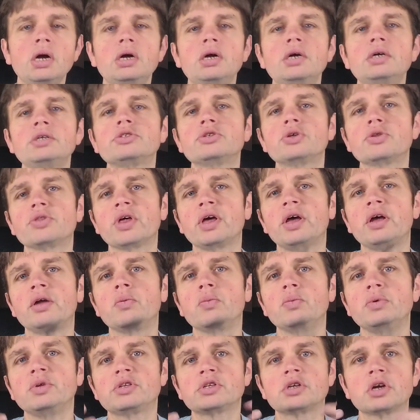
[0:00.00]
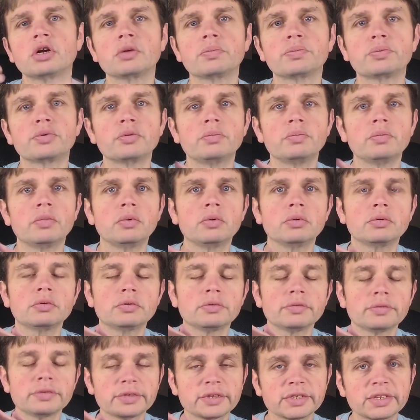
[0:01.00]
So then we start
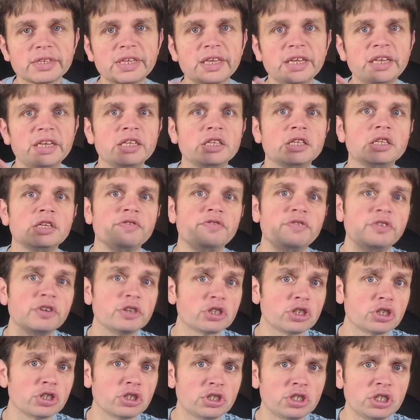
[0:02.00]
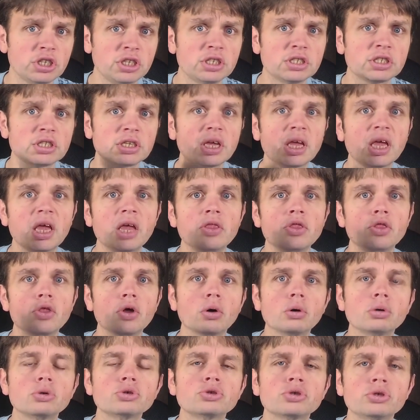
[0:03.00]
getting deficiencies in
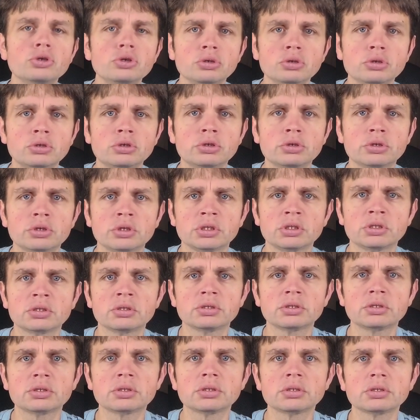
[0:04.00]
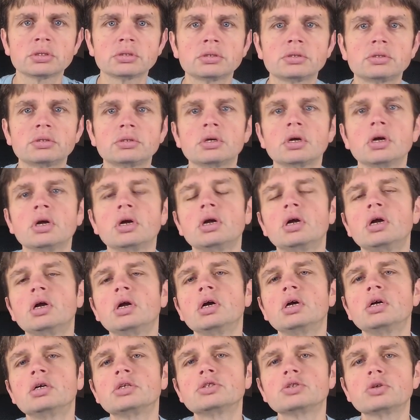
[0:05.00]
those nutrients.
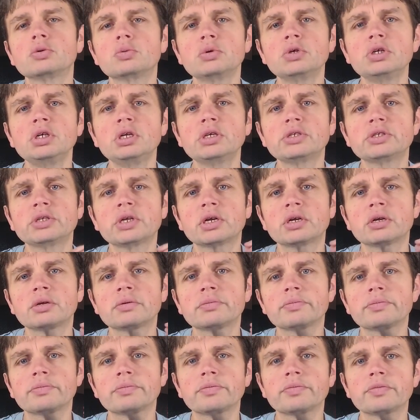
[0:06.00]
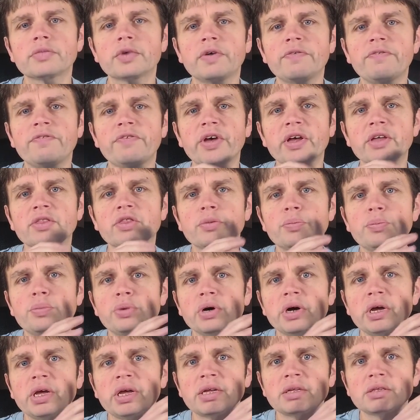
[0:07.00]
So it really doesn't affect the
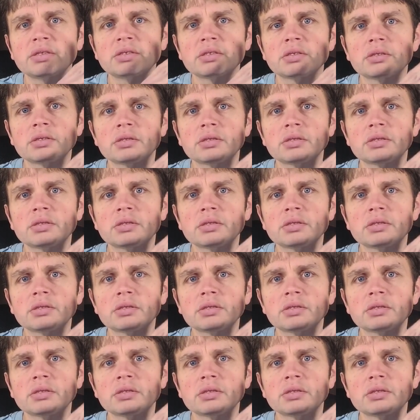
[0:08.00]
plant